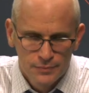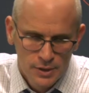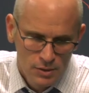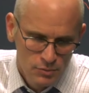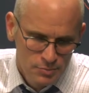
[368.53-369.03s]
you
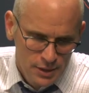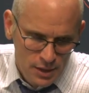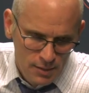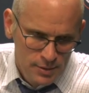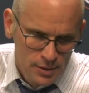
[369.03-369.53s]
know, we're
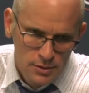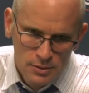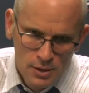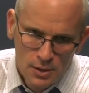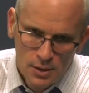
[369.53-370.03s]
becoming a
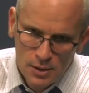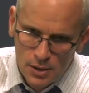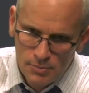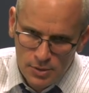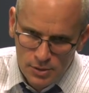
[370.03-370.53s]

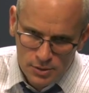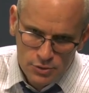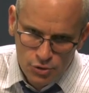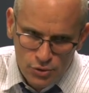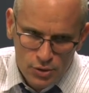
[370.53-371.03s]

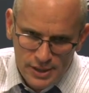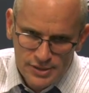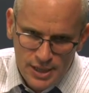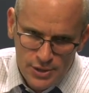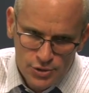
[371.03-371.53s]
good
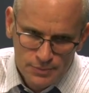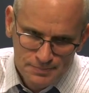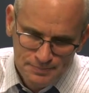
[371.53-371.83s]
organization.